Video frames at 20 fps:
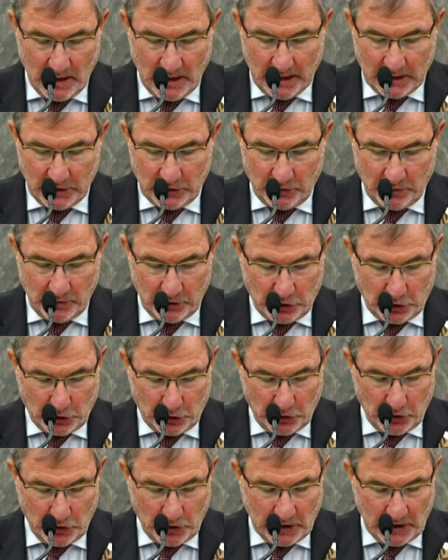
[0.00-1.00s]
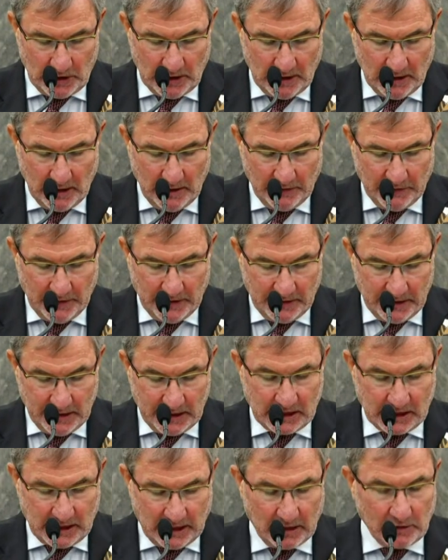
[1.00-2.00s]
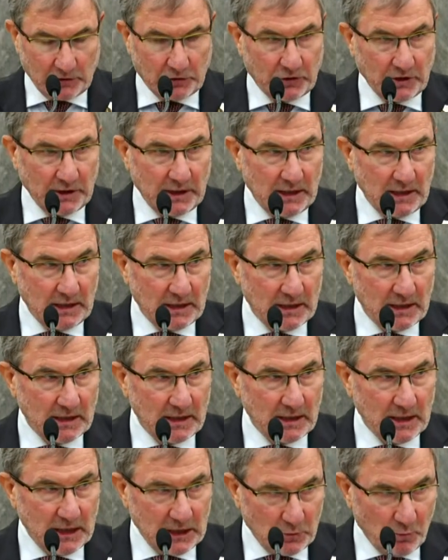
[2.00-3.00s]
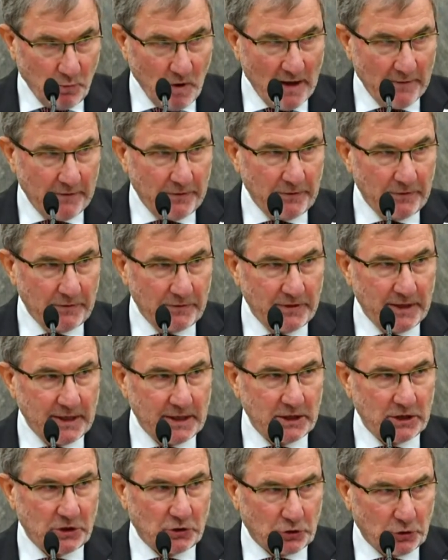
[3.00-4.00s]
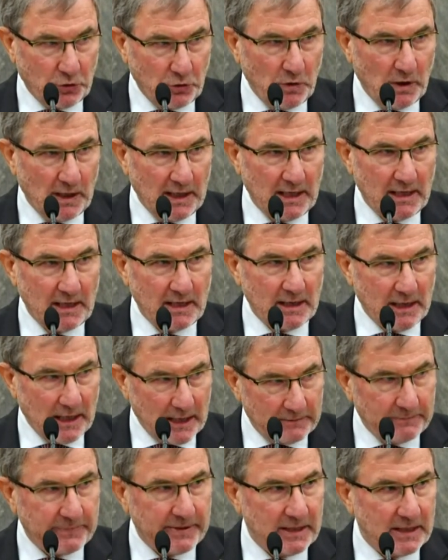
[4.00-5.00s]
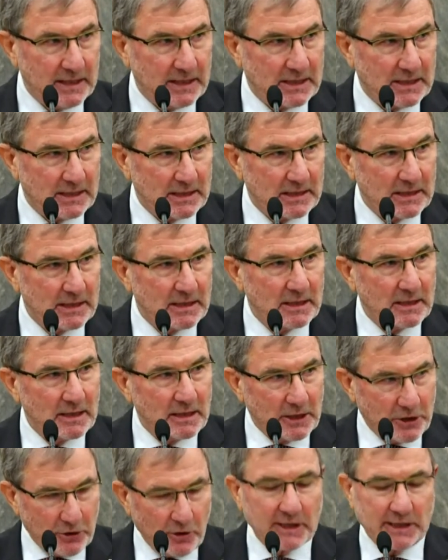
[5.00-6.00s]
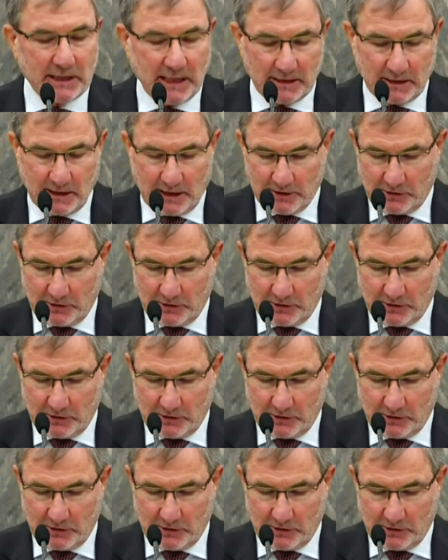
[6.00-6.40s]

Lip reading: and to ensure that this country is one that is truly at peace. Kia ora tātou